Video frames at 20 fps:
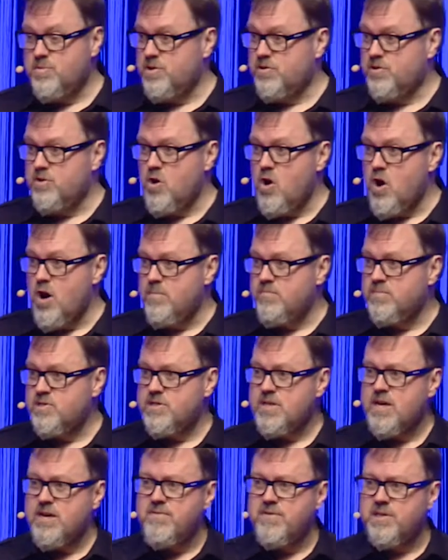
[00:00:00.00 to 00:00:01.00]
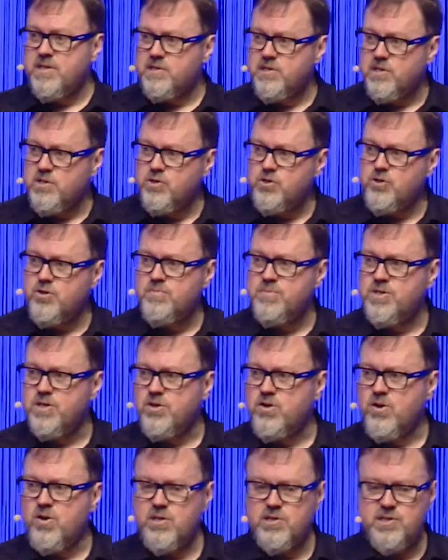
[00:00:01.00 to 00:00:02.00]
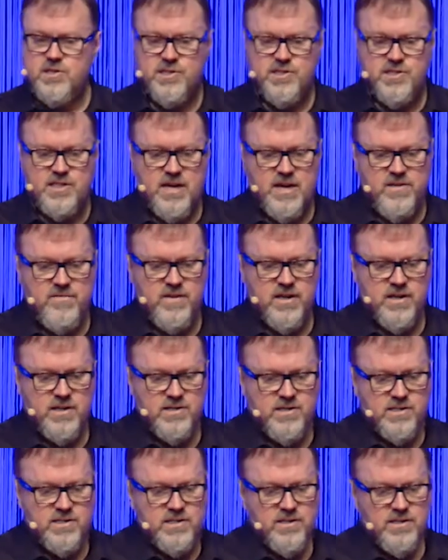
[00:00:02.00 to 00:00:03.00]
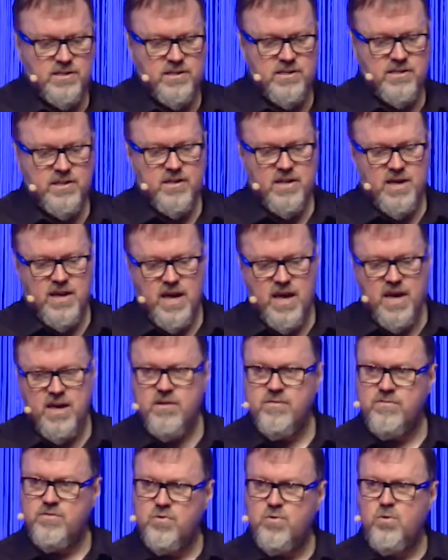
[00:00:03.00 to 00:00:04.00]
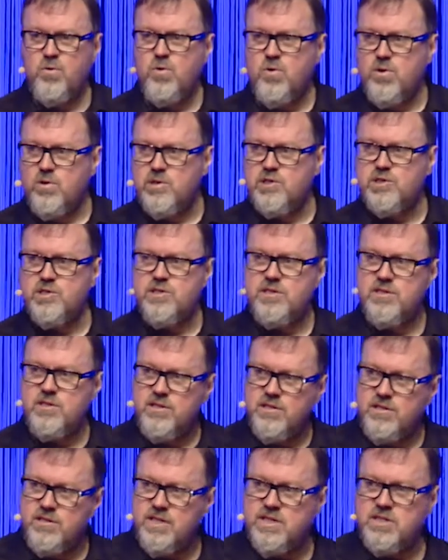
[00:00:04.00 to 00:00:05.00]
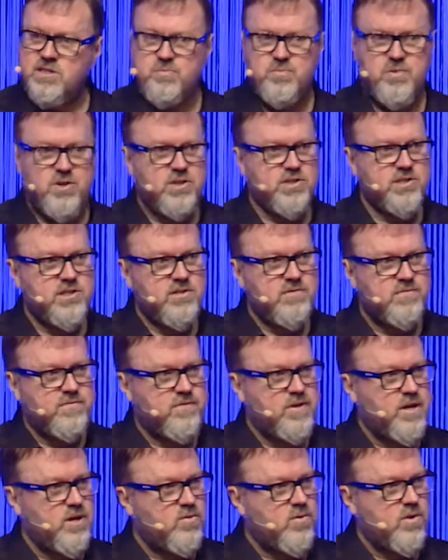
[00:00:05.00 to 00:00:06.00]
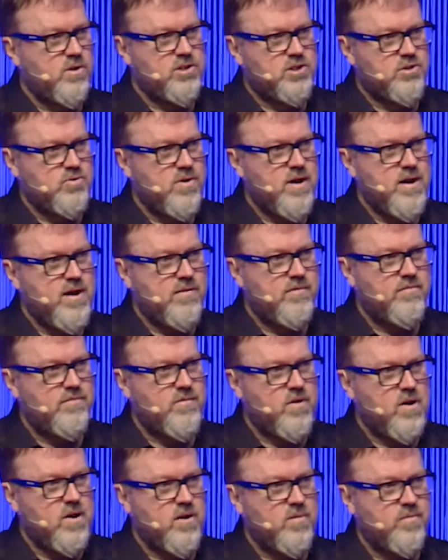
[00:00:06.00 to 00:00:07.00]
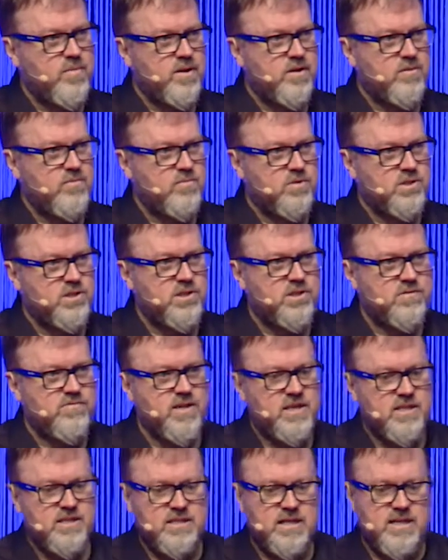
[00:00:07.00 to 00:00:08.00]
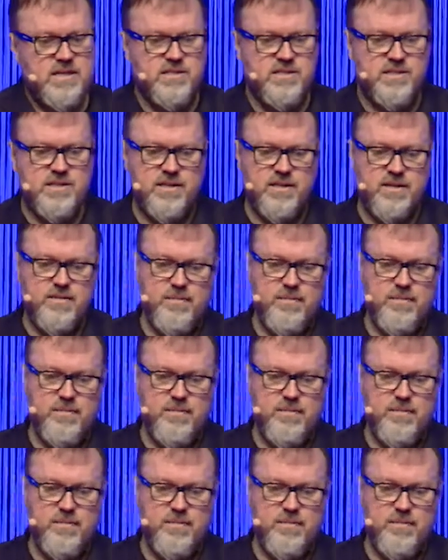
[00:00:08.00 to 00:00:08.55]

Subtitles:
of time savings, in terms of cost savings, and of course, there's a positive flow onto our environment, which is fantastic.